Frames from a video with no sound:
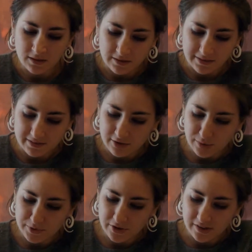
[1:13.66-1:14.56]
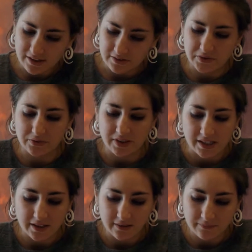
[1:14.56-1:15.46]
The sculpture is
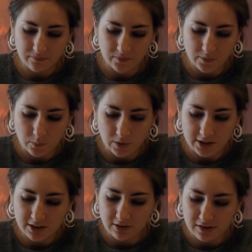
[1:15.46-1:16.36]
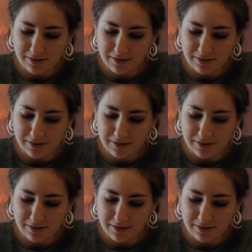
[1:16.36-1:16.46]
unique. One can look